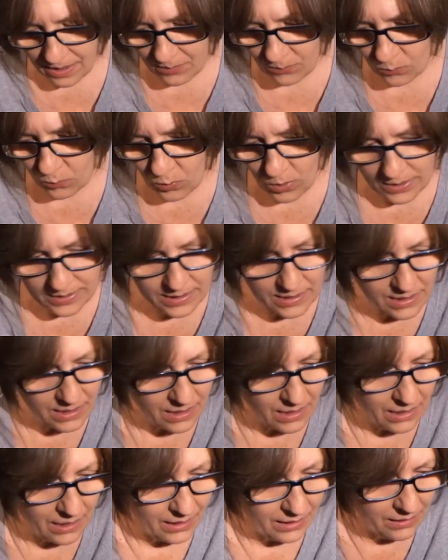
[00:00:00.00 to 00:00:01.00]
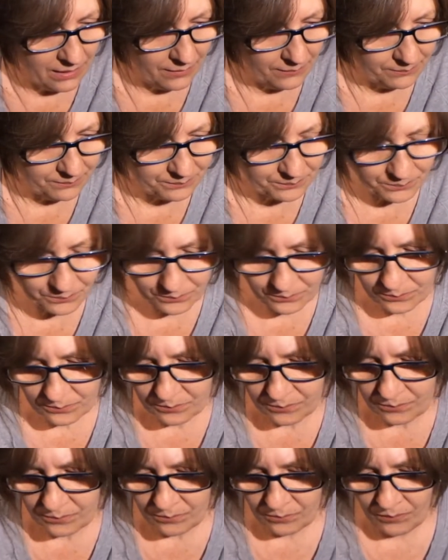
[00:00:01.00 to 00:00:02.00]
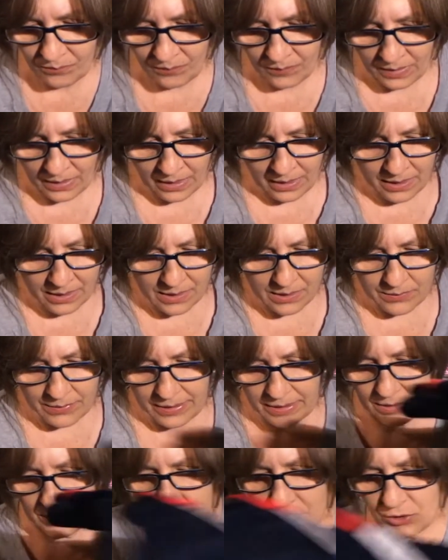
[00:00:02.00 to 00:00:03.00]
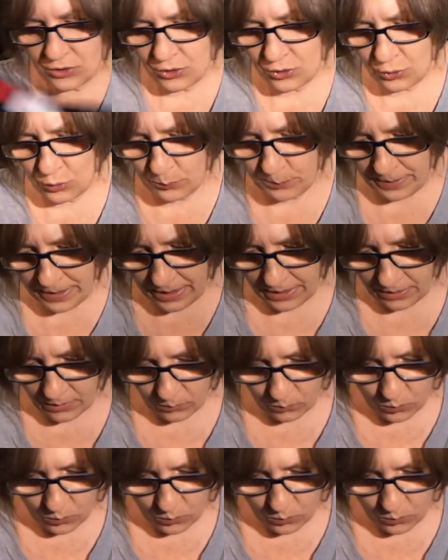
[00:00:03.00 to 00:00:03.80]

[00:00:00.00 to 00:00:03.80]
I wanted, so I got two pair.